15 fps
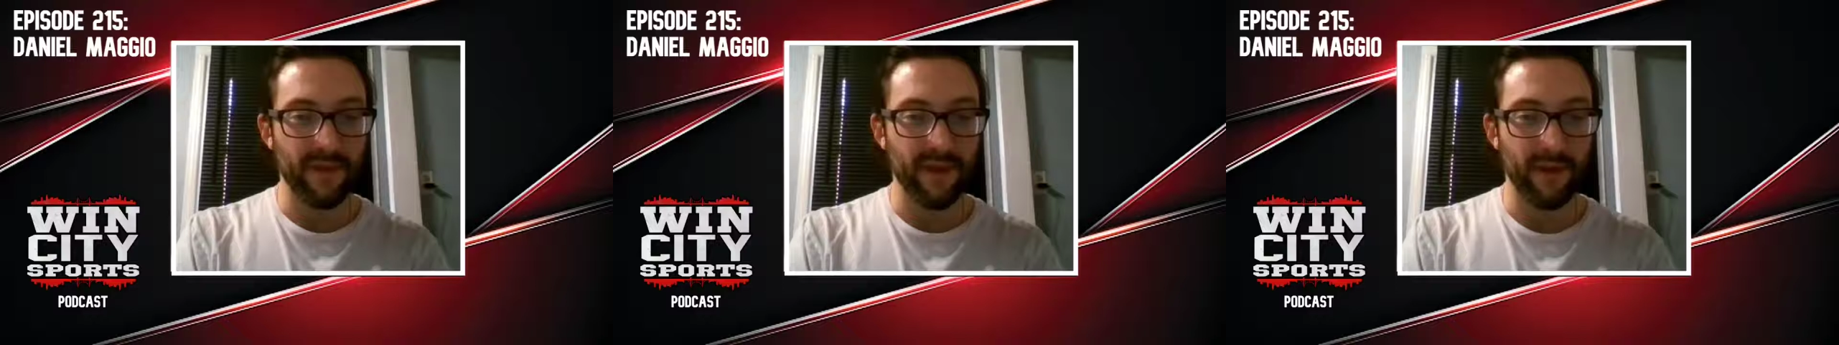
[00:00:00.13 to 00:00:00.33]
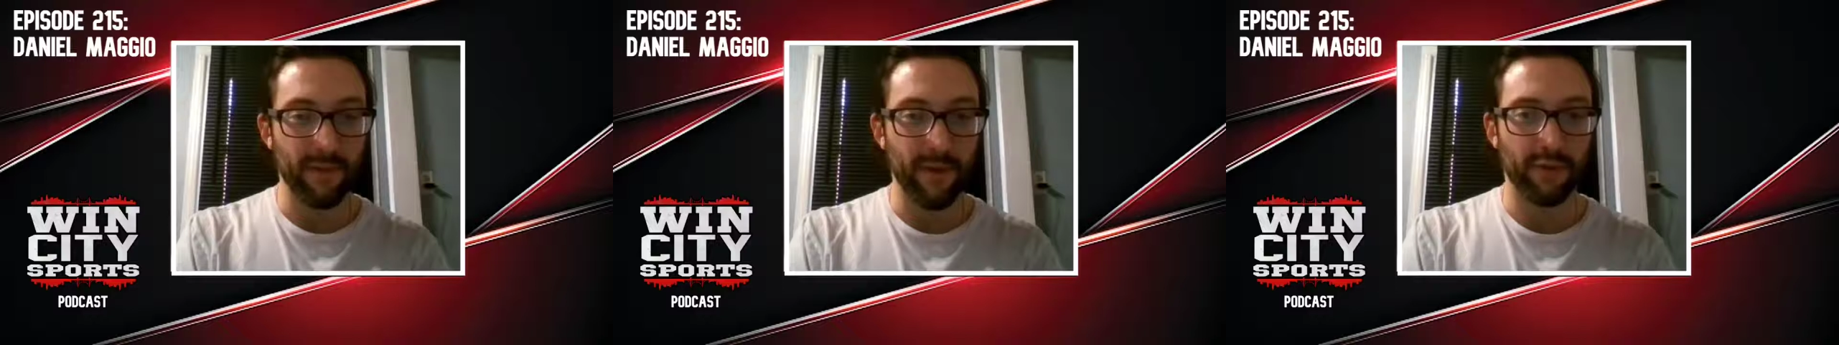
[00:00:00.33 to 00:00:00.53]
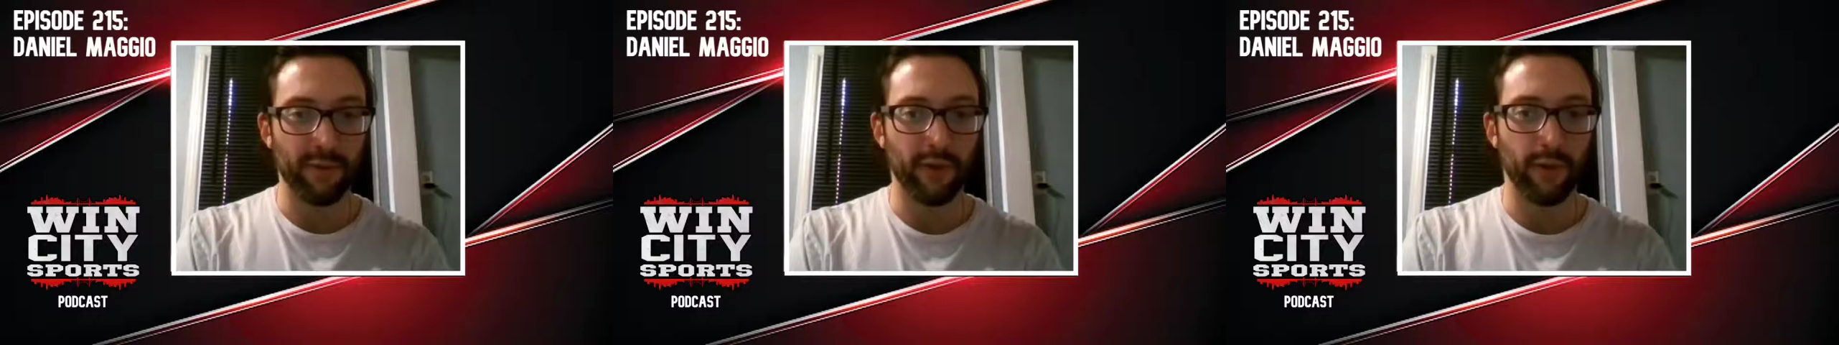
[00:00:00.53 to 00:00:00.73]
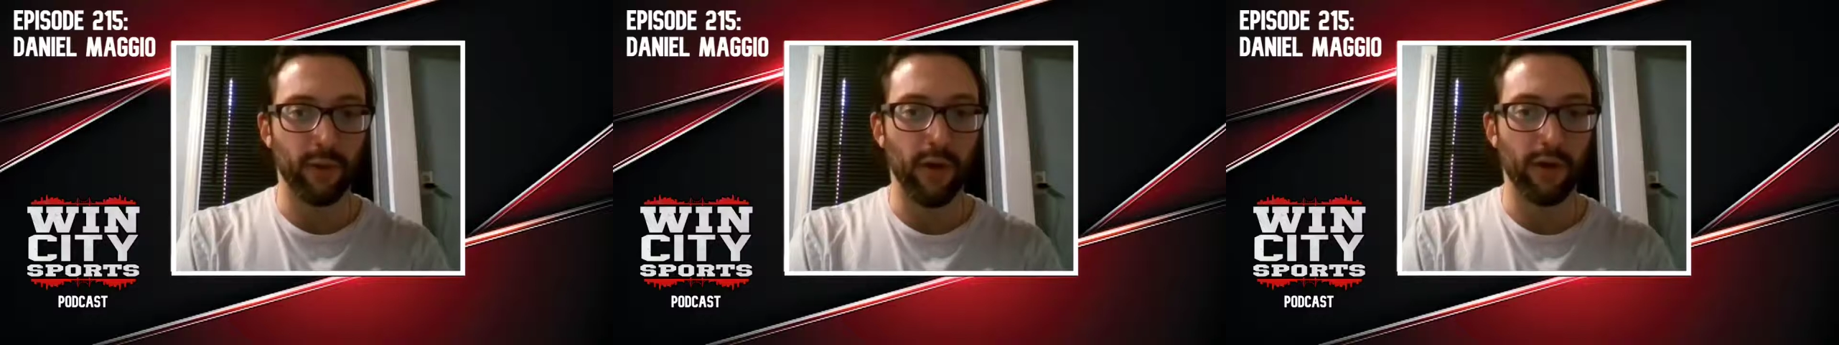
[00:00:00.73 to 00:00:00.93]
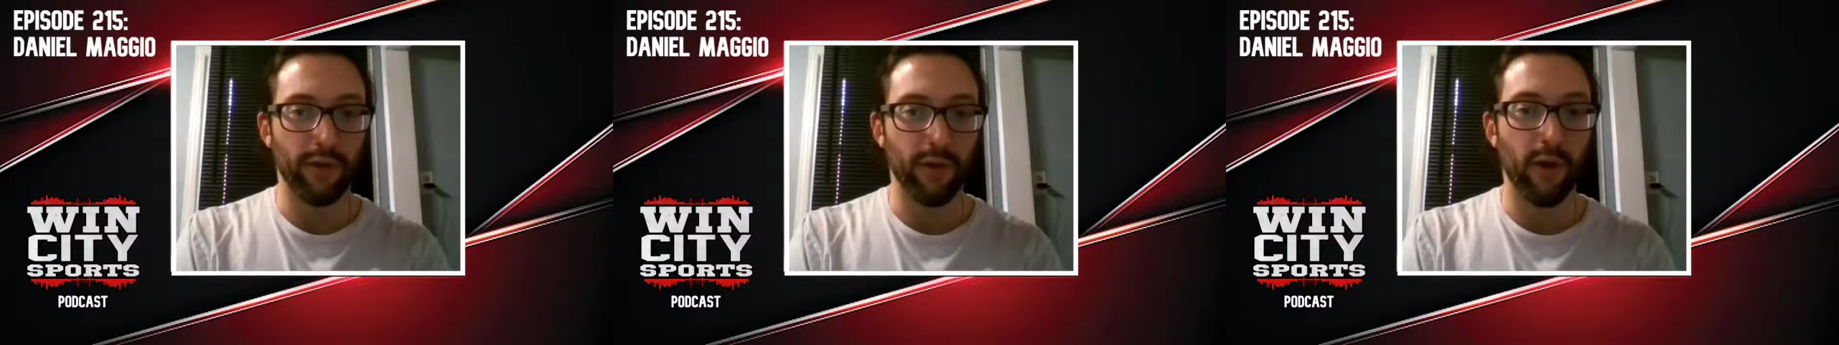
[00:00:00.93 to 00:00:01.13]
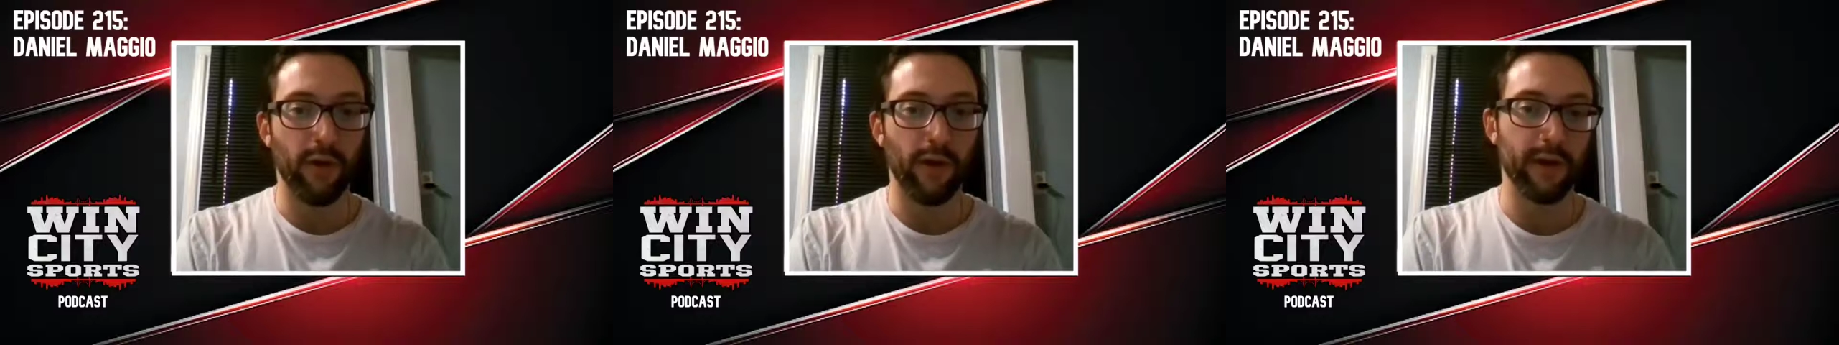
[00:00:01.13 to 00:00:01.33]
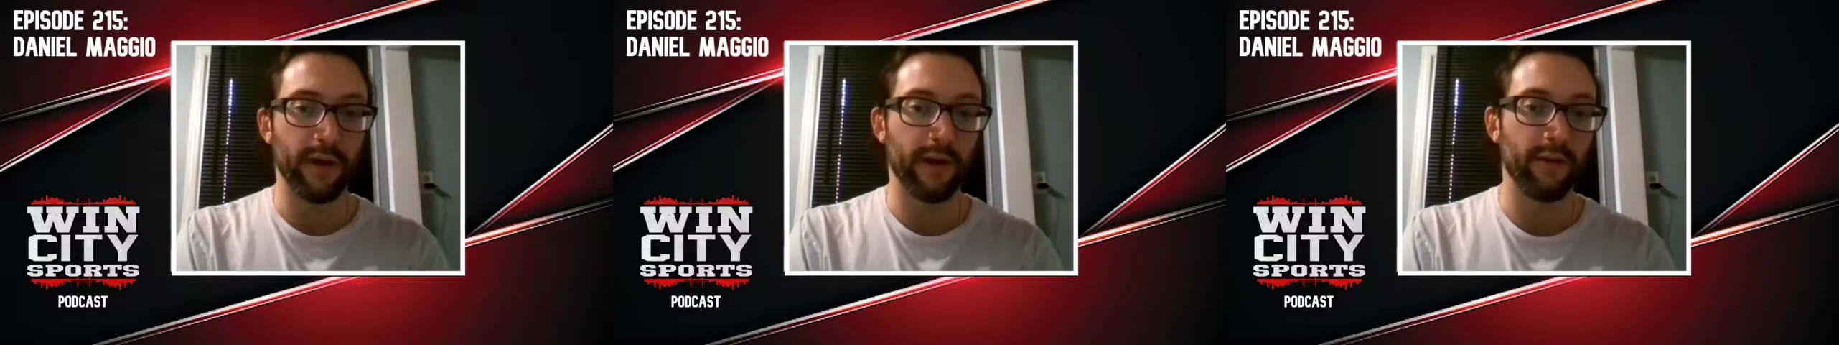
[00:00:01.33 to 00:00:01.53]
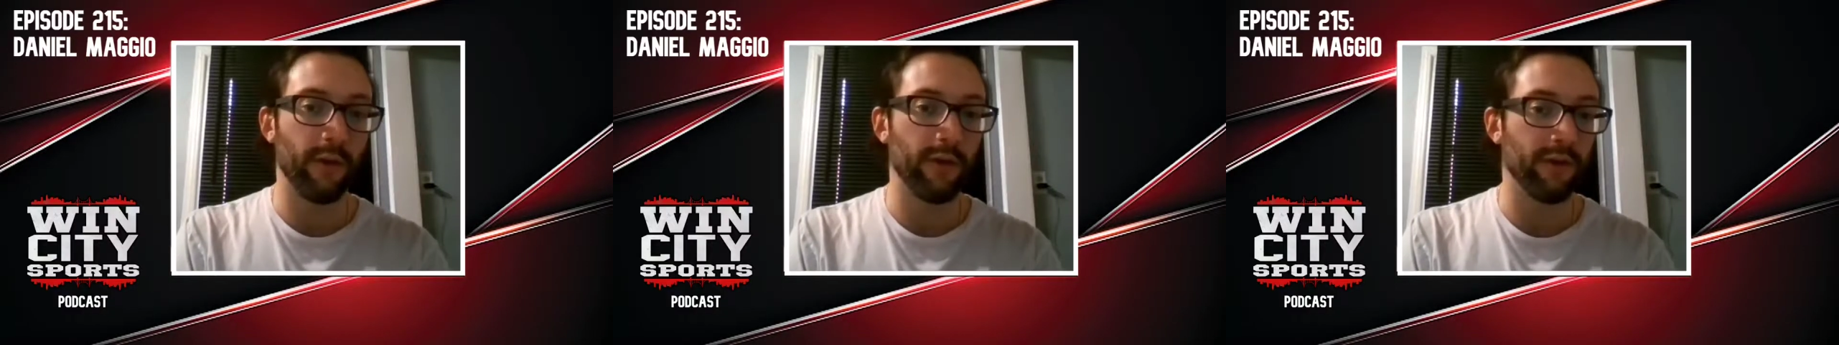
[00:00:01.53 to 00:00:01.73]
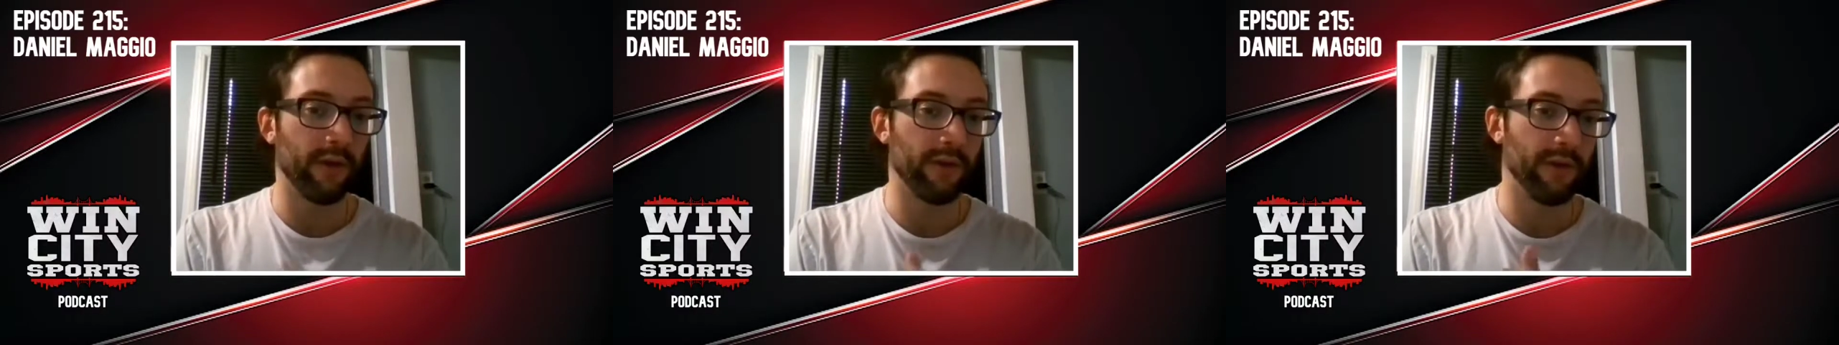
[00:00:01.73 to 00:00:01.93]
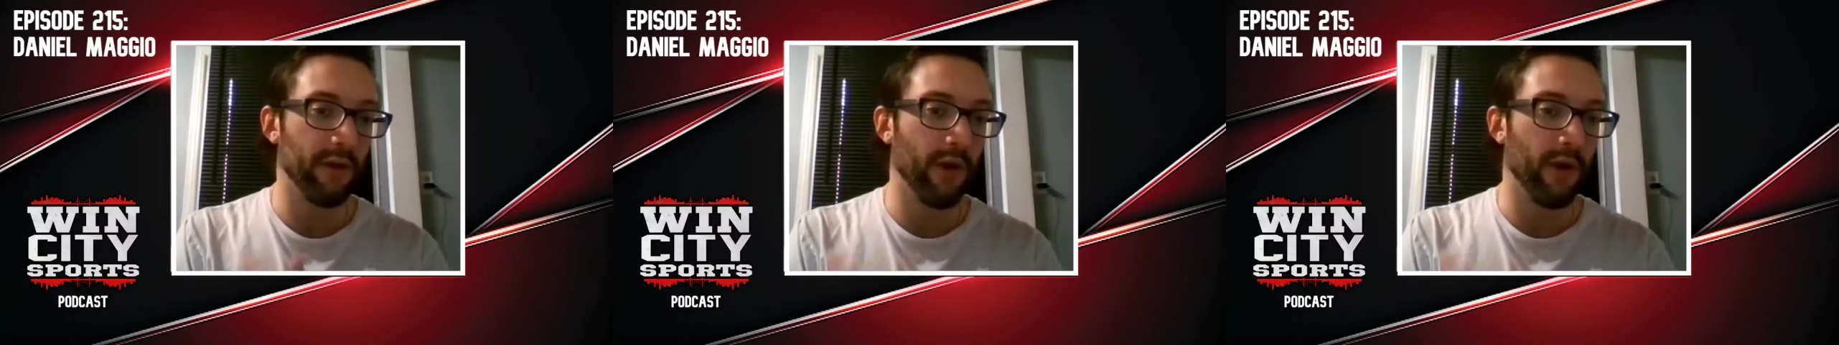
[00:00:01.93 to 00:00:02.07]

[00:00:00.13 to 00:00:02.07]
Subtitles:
It must have been cool. No, like it's always good to